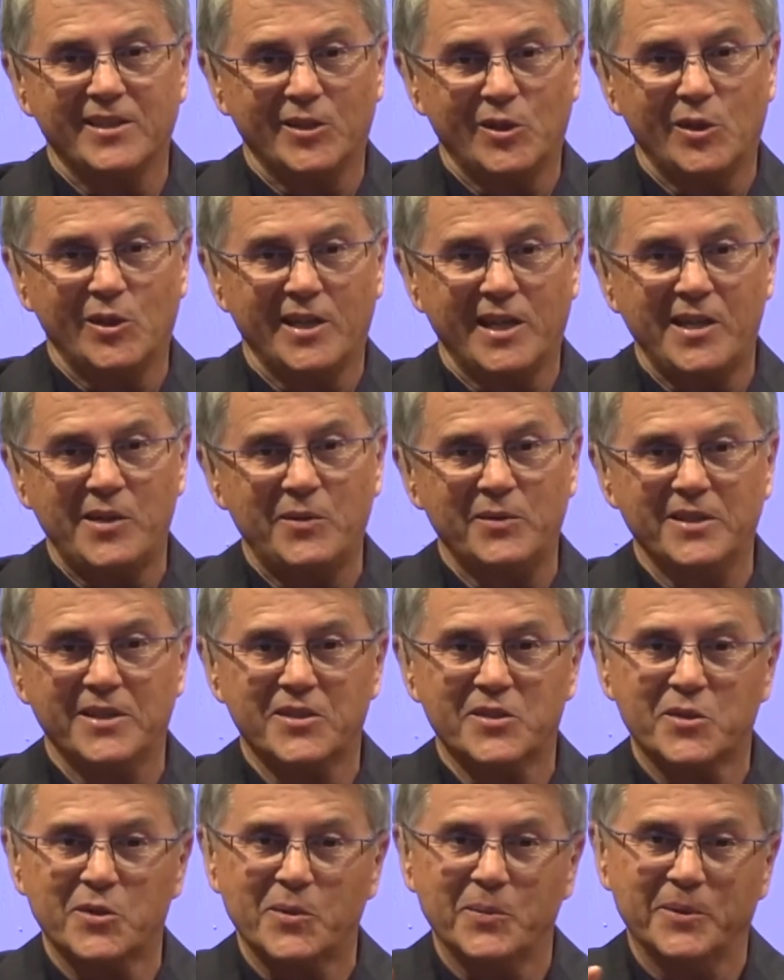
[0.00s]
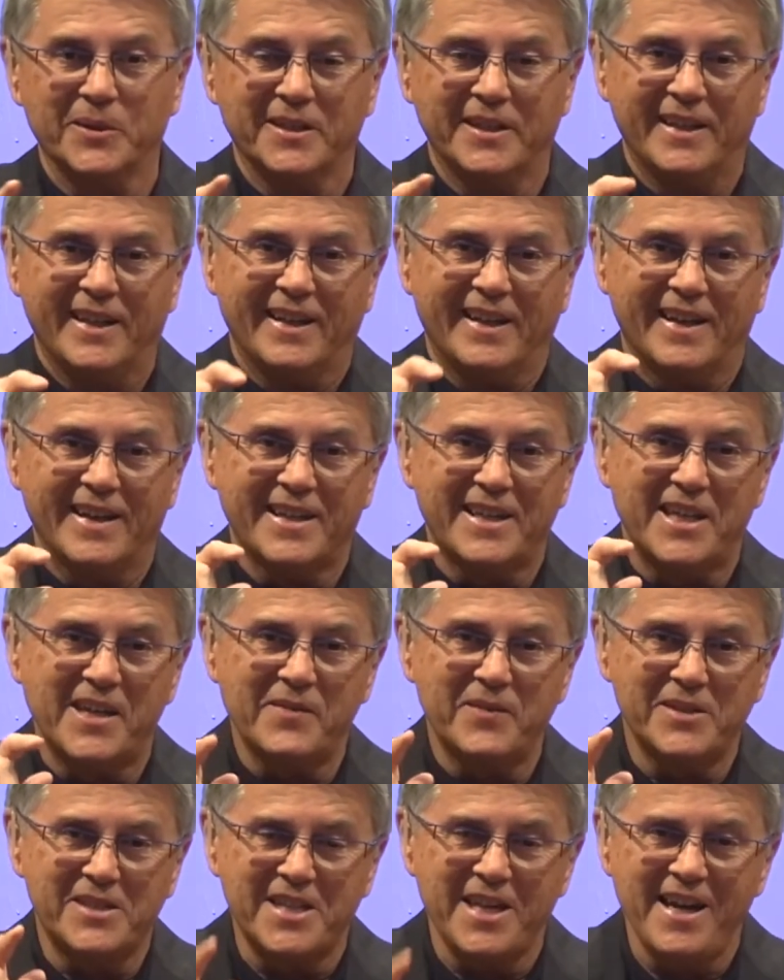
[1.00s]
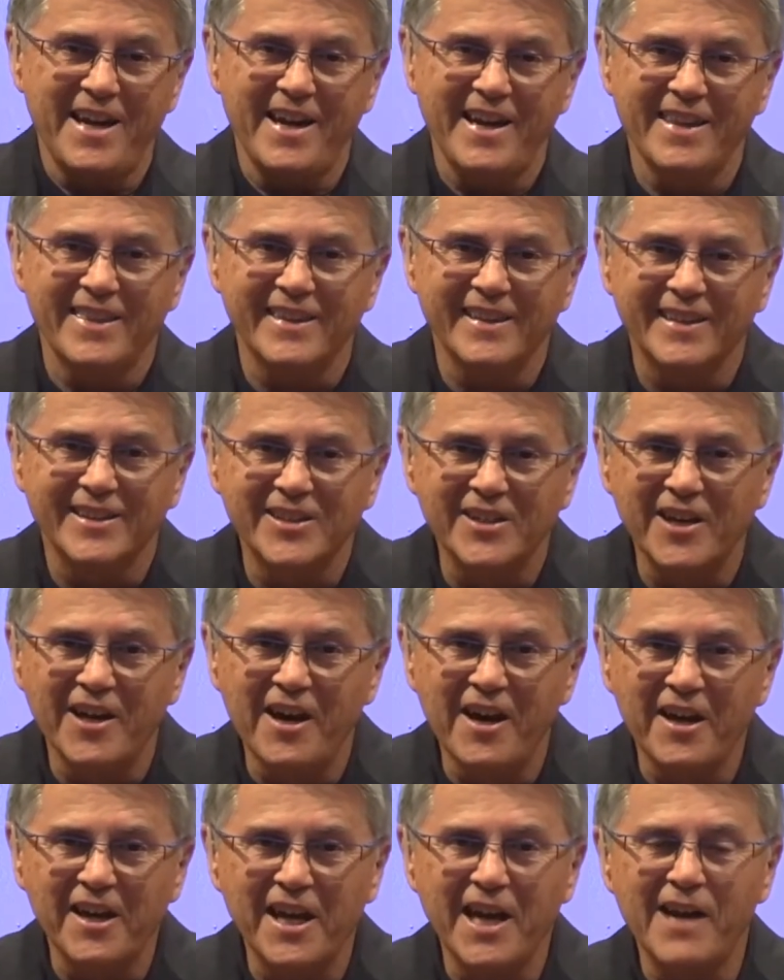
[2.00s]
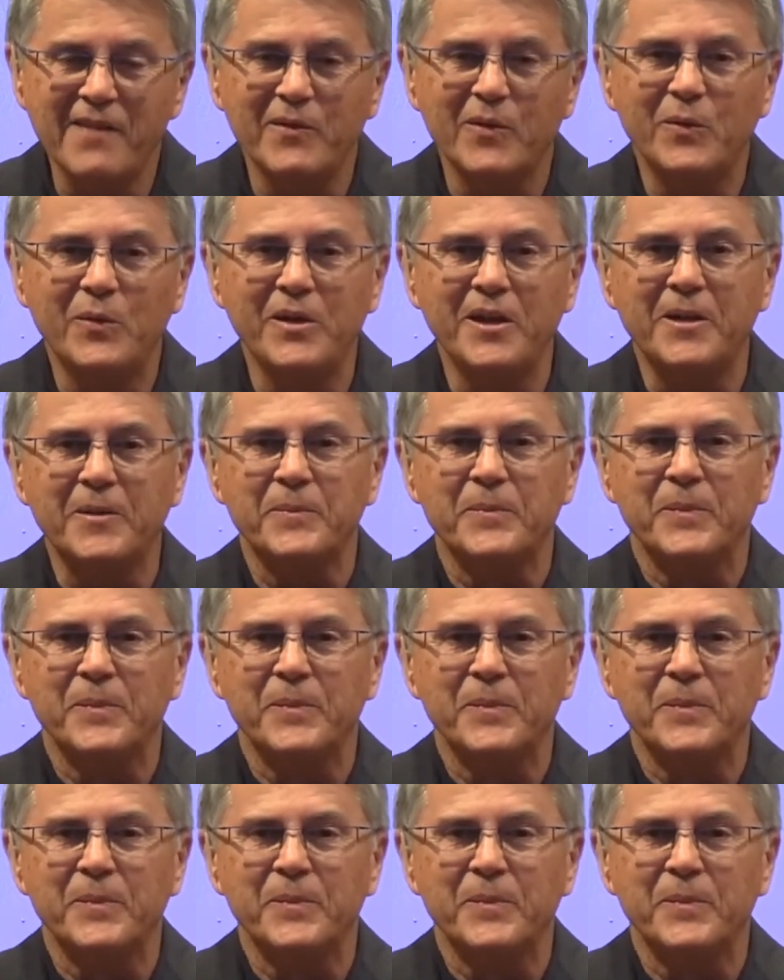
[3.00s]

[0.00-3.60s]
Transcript: a little later in this sermon. Uh, give a tithe to God every week.